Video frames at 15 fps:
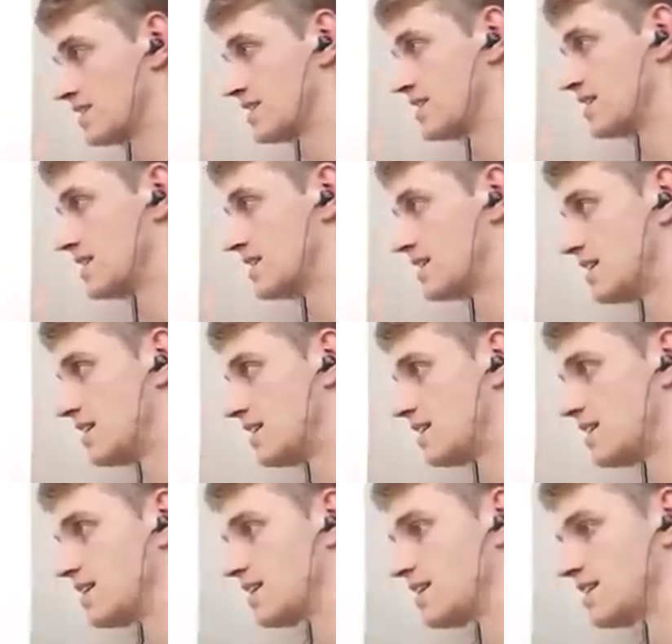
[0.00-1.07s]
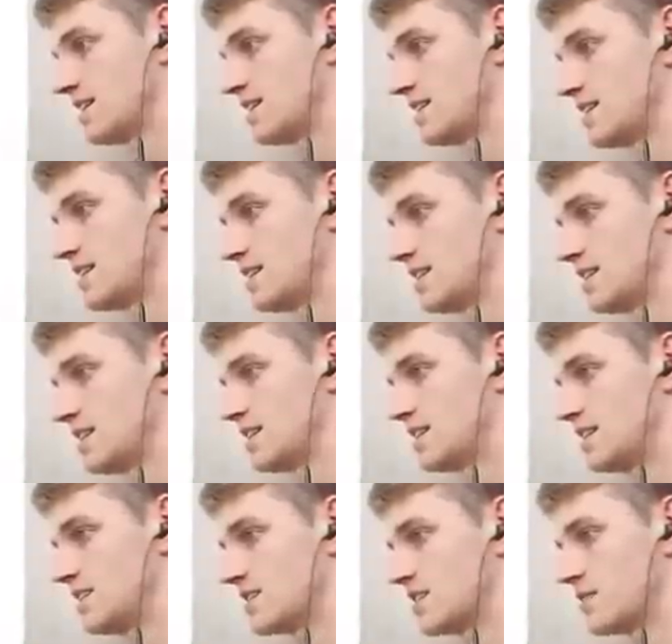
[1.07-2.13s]

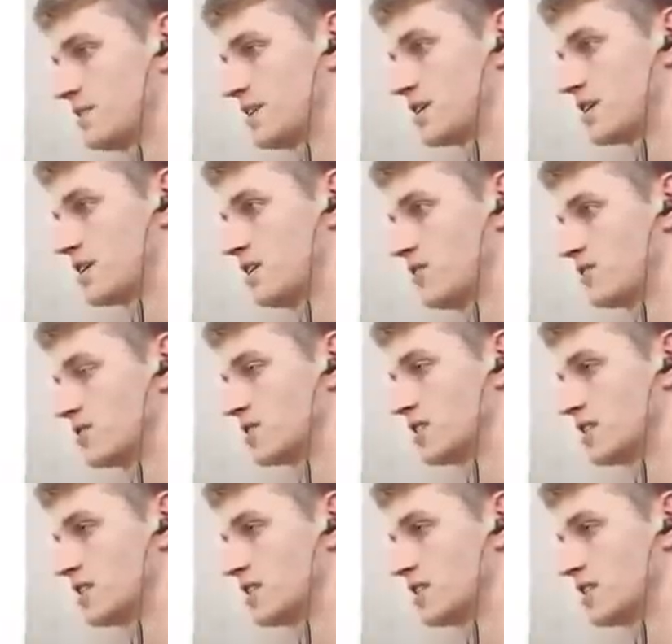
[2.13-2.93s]
It's gonna be close.